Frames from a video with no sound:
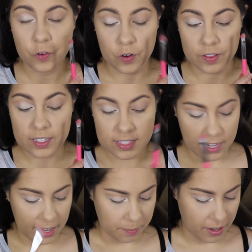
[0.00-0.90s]
For this
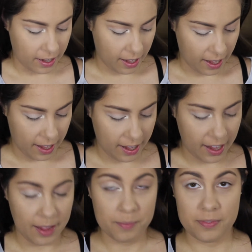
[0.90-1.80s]
side of my eye,
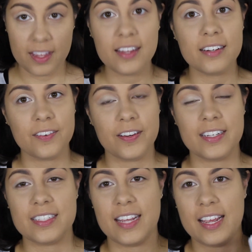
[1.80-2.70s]
I'm then
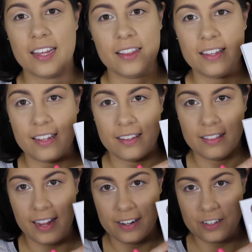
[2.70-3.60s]
going to take the
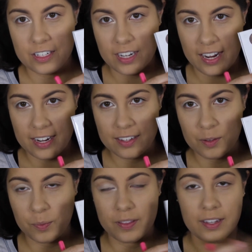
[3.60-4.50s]
lighter shade,
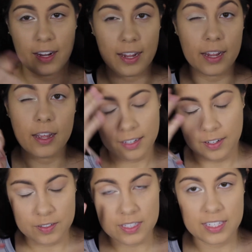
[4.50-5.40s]
the one that I,
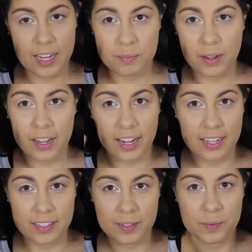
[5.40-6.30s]
set my
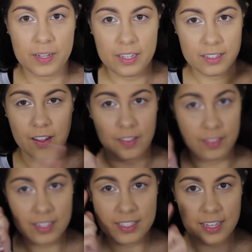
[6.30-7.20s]
eyelid with.
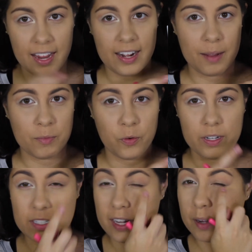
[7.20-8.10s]
On this side, I'm
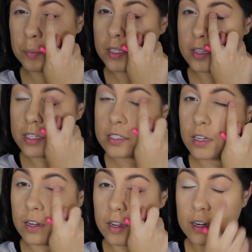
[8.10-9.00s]
going to now put this
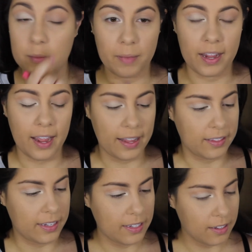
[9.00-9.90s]
on my
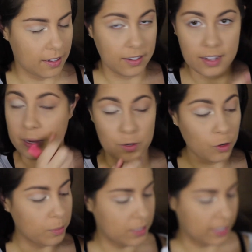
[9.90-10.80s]
eyelid on my normal